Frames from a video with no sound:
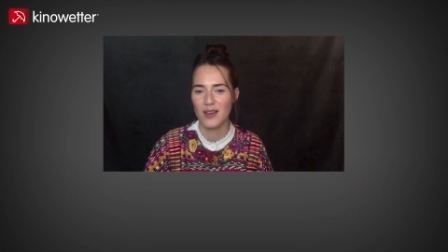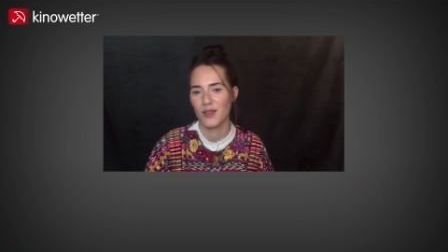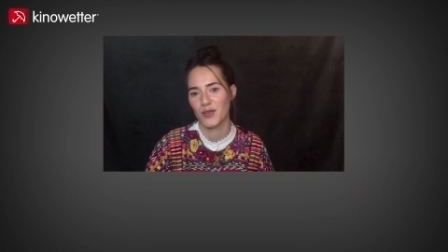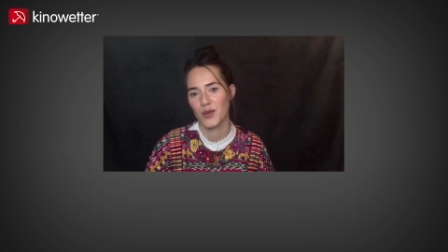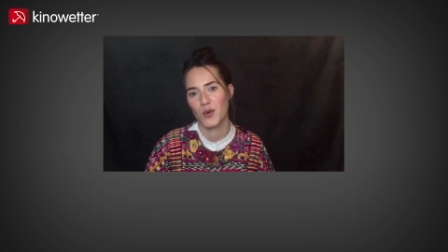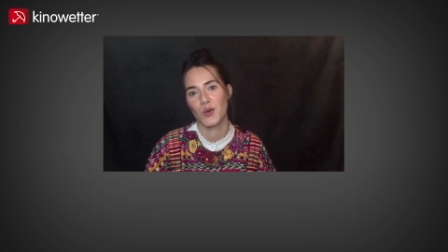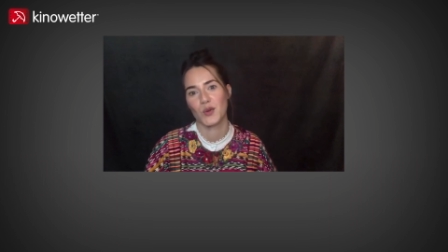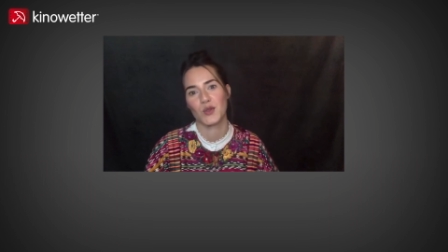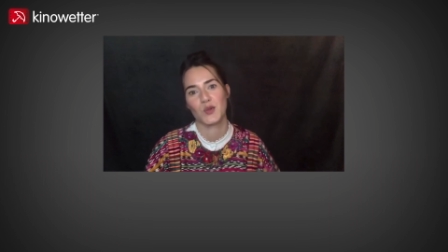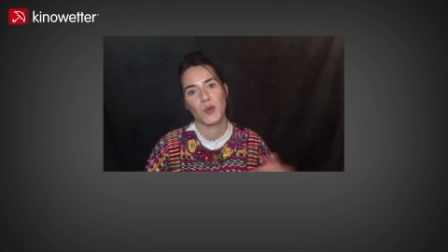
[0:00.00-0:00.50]
of
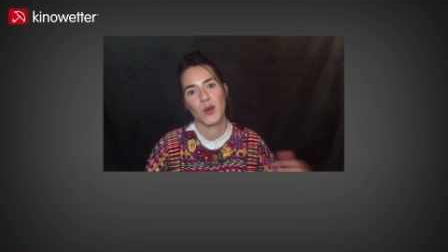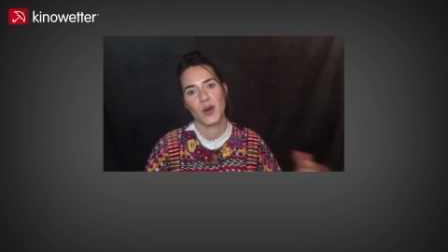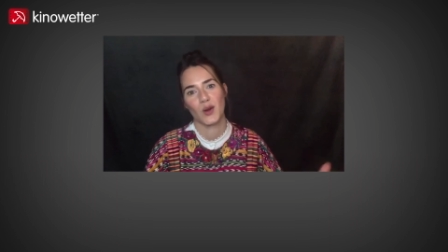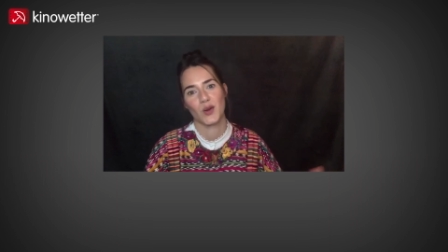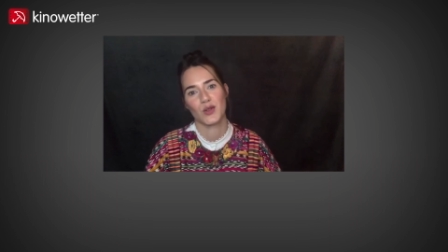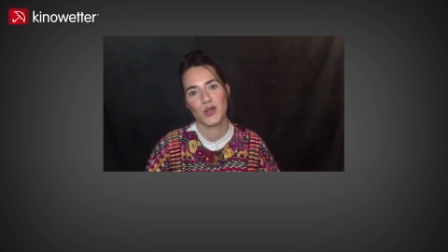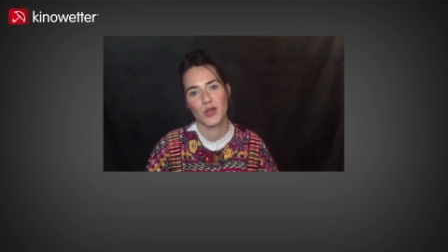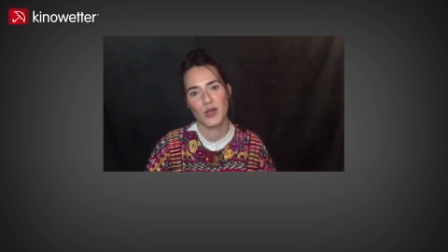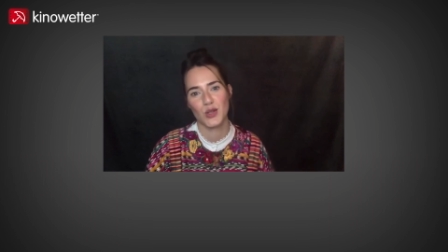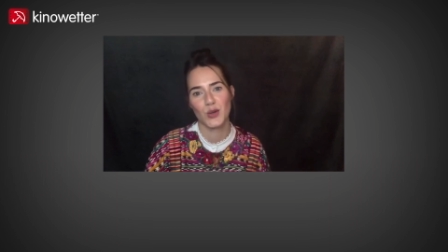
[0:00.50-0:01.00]
course, went
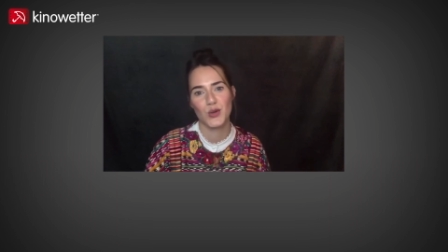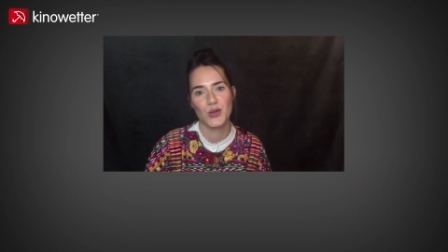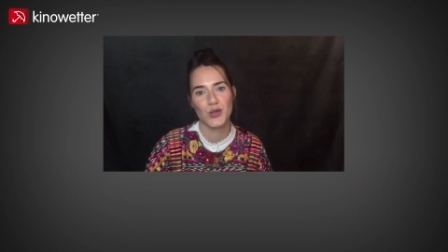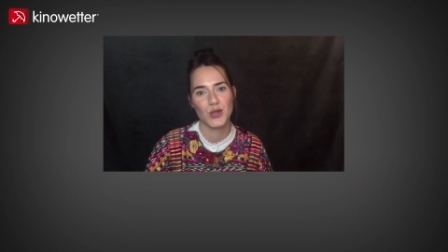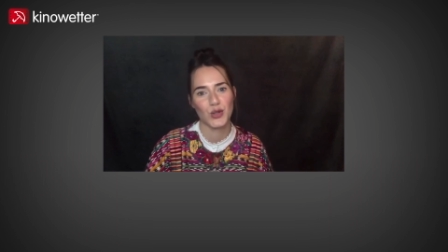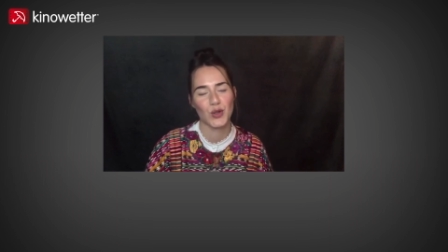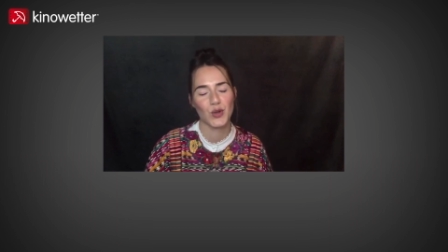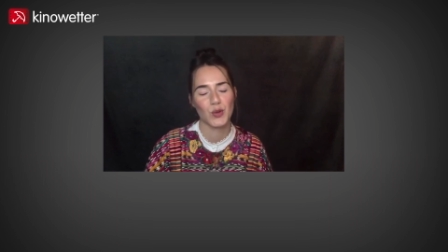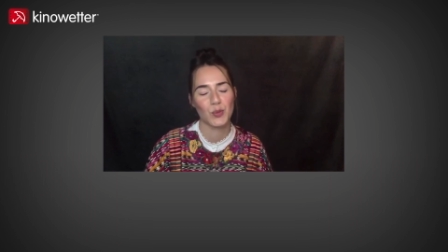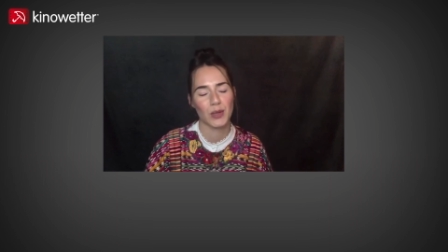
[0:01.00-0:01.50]
onto
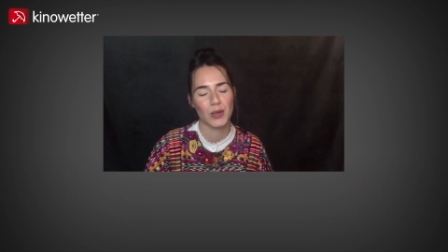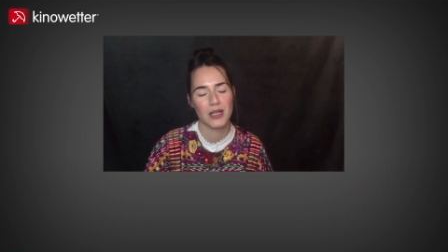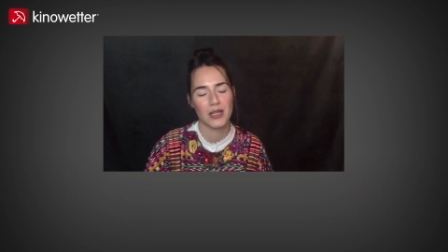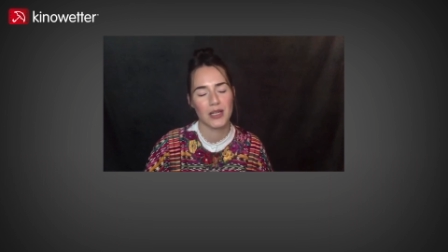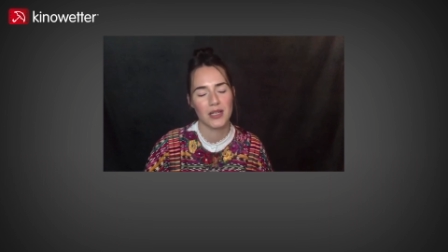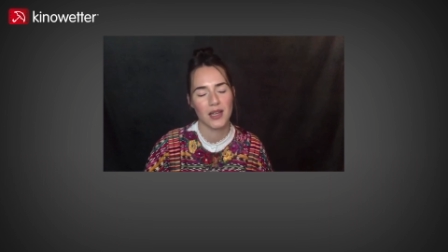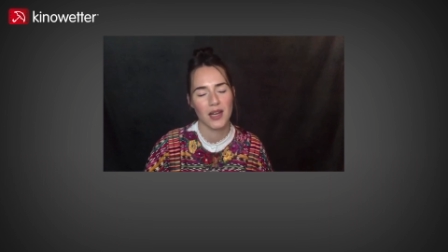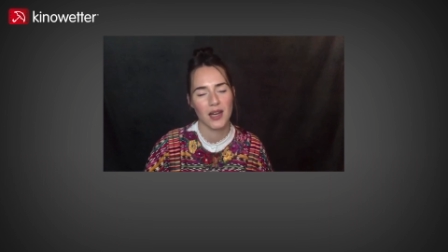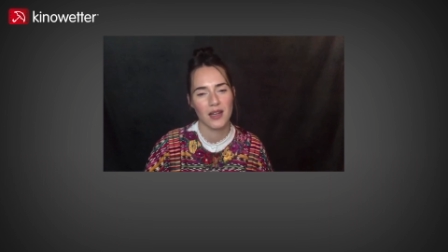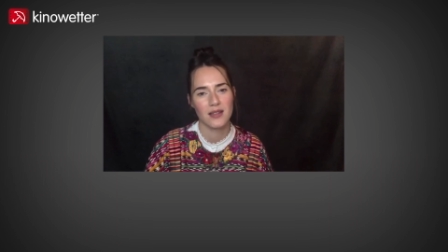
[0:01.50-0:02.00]
YouTube and
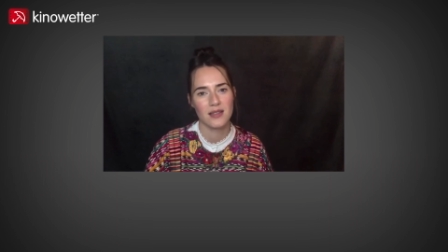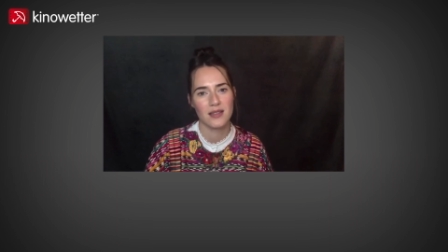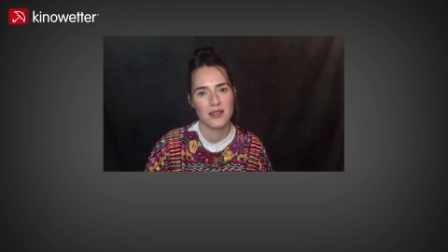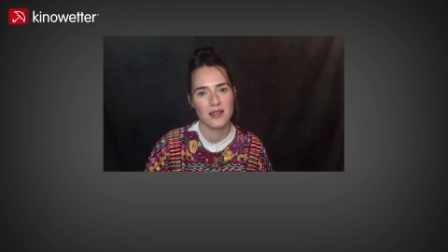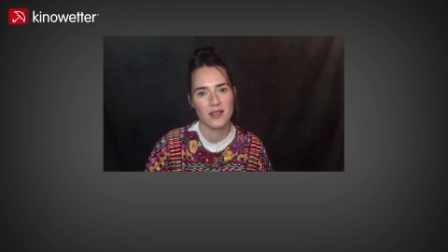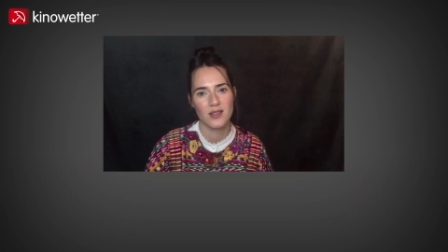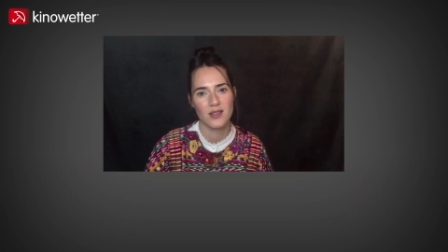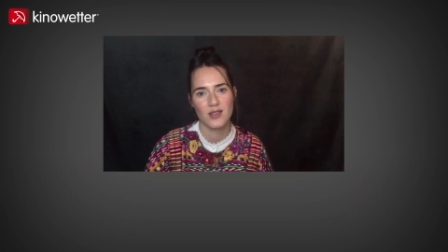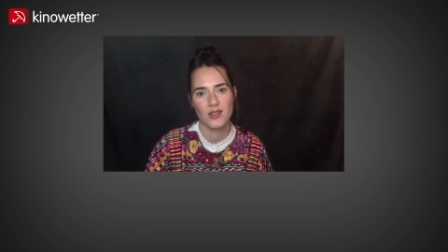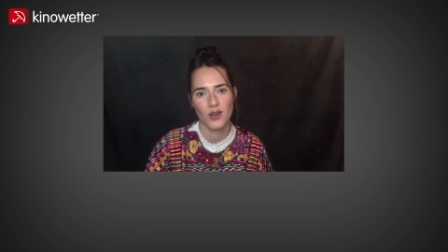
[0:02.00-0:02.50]
and
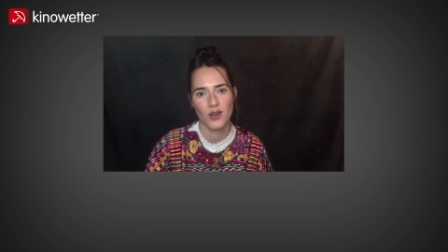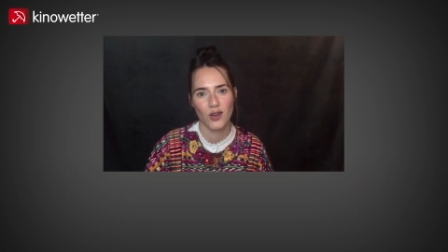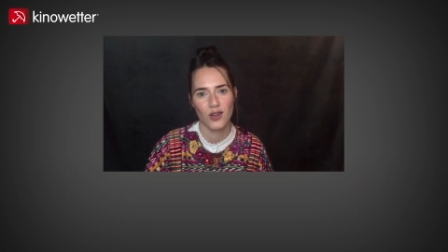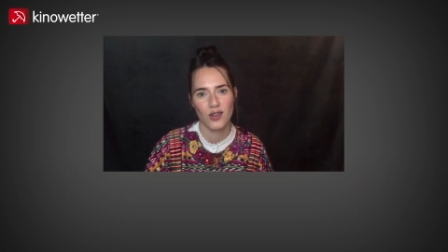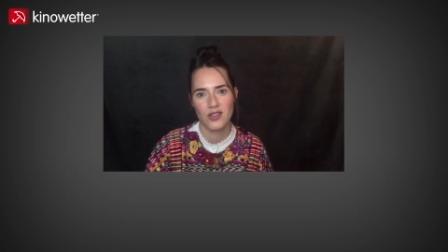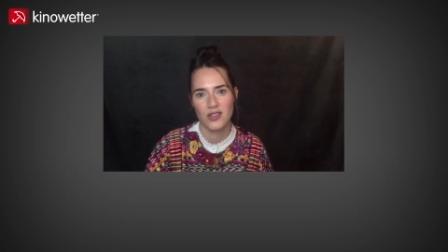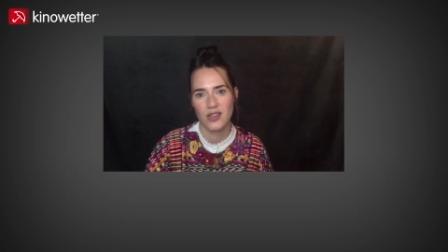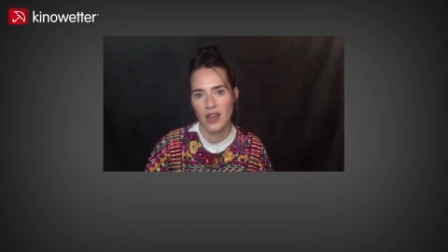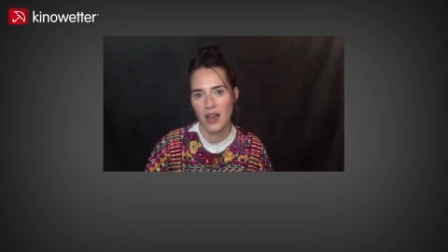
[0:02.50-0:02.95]
searched